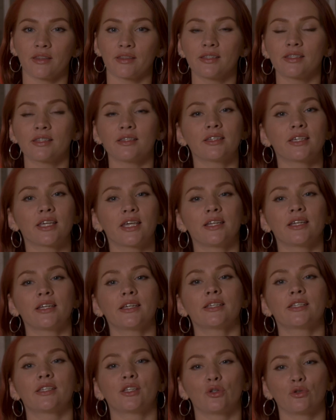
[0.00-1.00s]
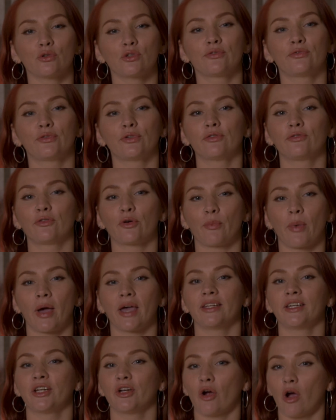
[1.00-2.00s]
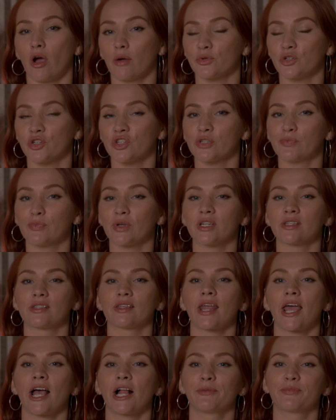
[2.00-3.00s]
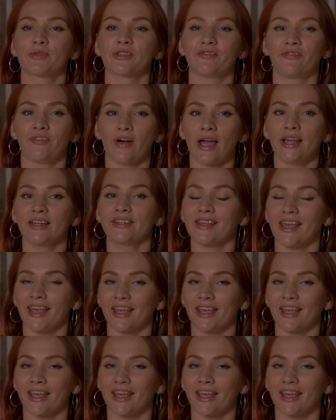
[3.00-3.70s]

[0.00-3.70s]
This indicator is useful for binary options because it helps find